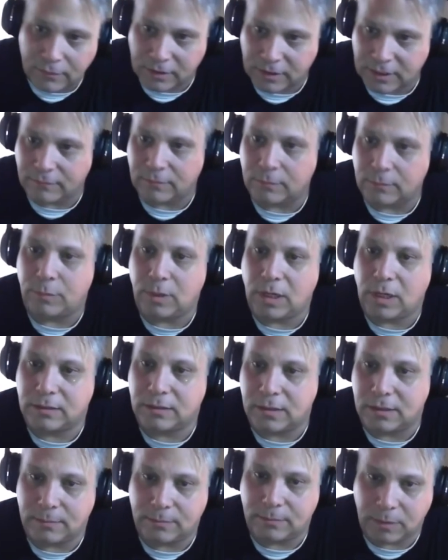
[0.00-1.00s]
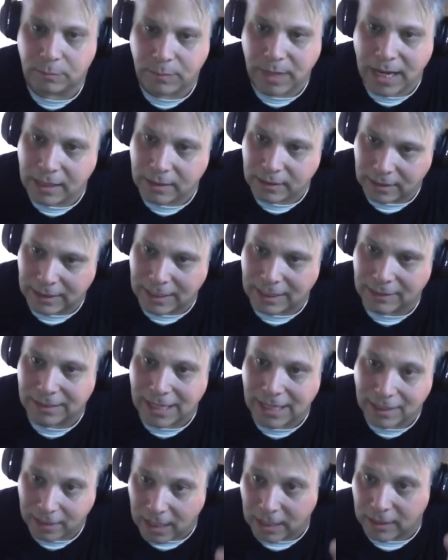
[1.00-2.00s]
or seven bucks to them to pay to get
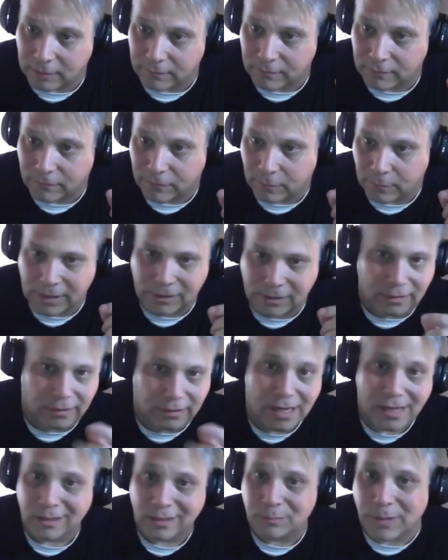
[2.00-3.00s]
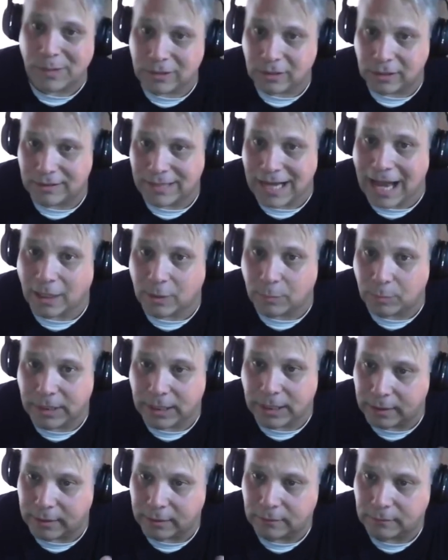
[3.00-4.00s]
that kind of information, especially tax
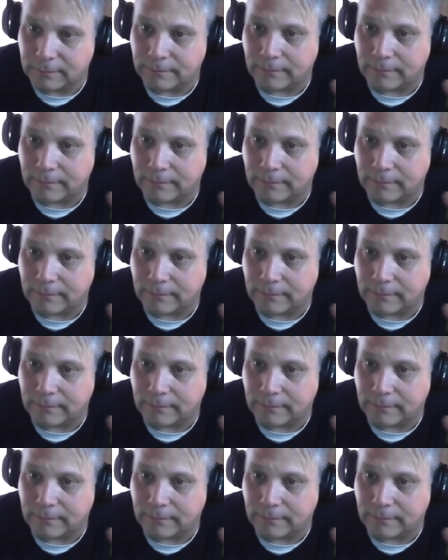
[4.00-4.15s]
planning.